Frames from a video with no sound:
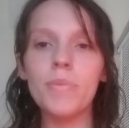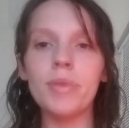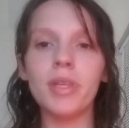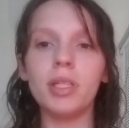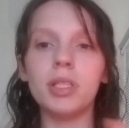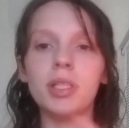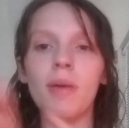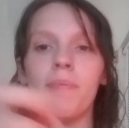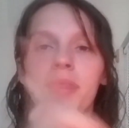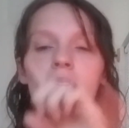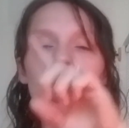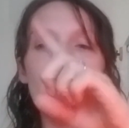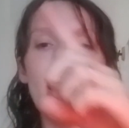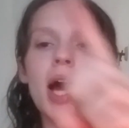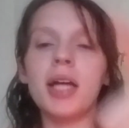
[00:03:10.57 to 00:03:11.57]

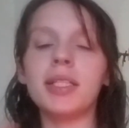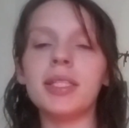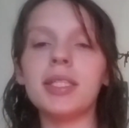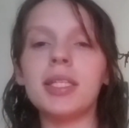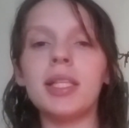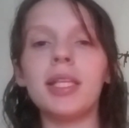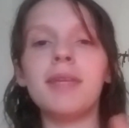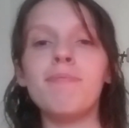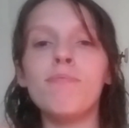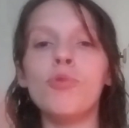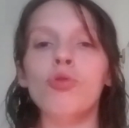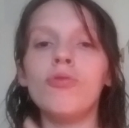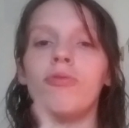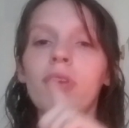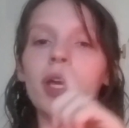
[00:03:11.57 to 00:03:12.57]
Something constantly
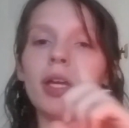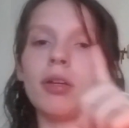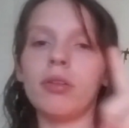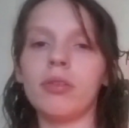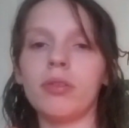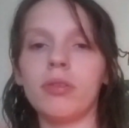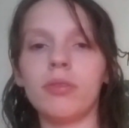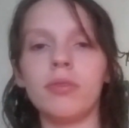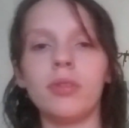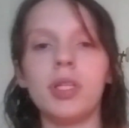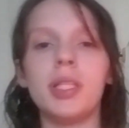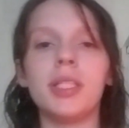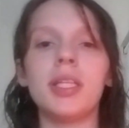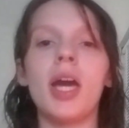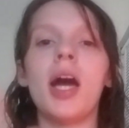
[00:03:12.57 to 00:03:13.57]
moving.
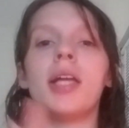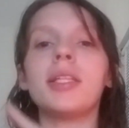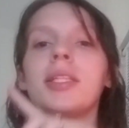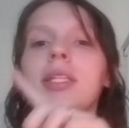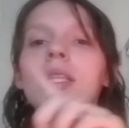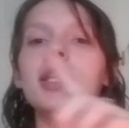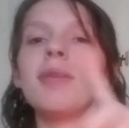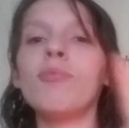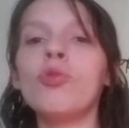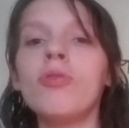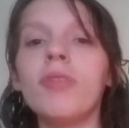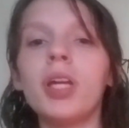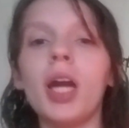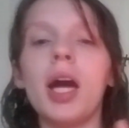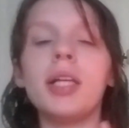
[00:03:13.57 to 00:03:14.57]
It's constantly
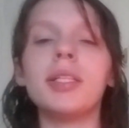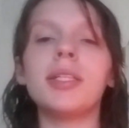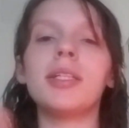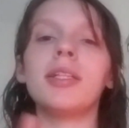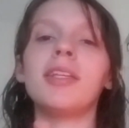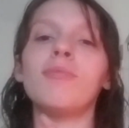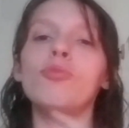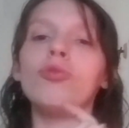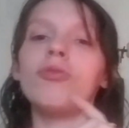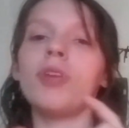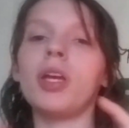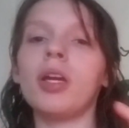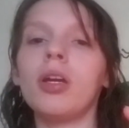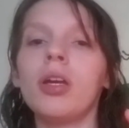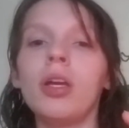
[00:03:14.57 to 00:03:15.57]
moving, constantly
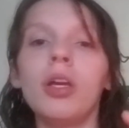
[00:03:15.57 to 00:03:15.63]
moving.